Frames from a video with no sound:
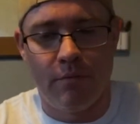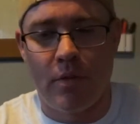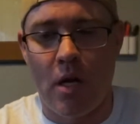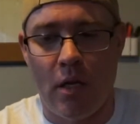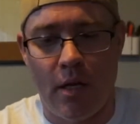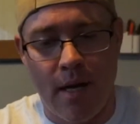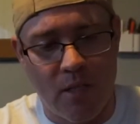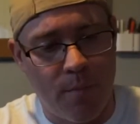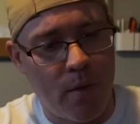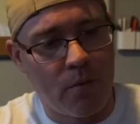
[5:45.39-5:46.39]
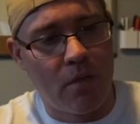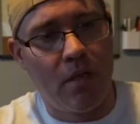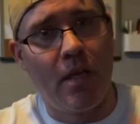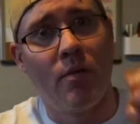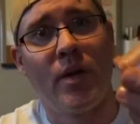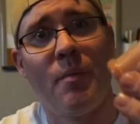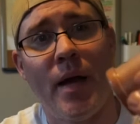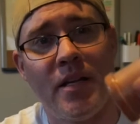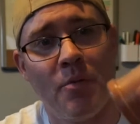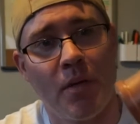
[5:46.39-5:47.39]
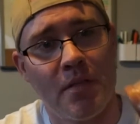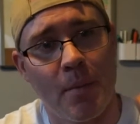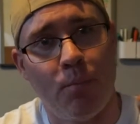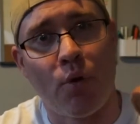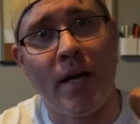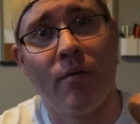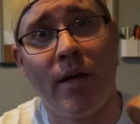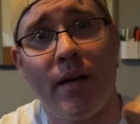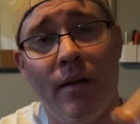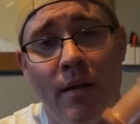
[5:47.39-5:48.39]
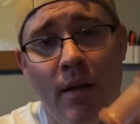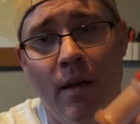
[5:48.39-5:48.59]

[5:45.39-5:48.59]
color as opposed to the Reimagined, which is a bright red.